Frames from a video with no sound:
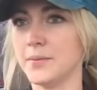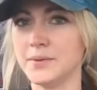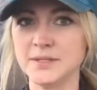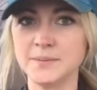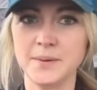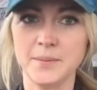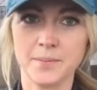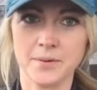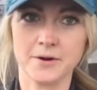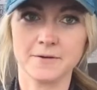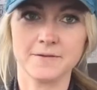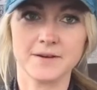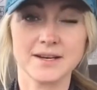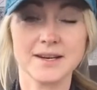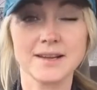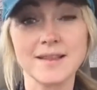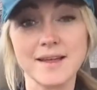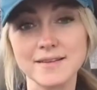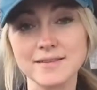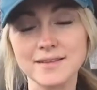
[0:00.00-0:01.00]
always be
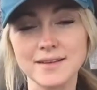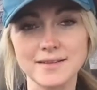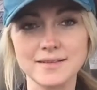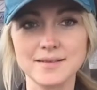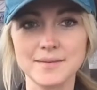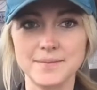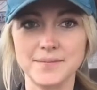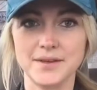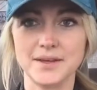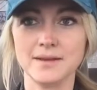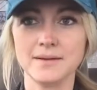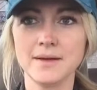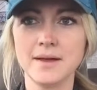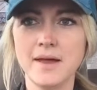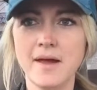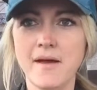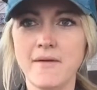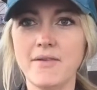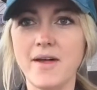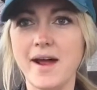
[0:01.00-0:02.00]
perfect, and that's not something
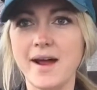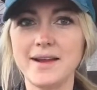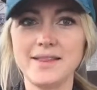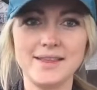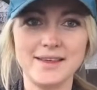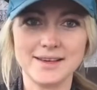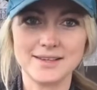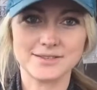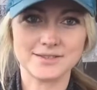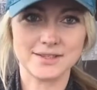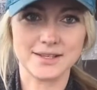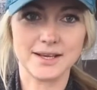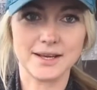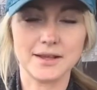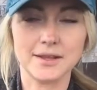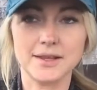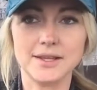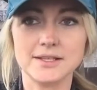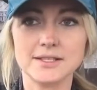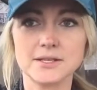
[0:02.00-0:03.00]
that I think is really
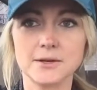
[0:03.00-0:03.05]
healthy.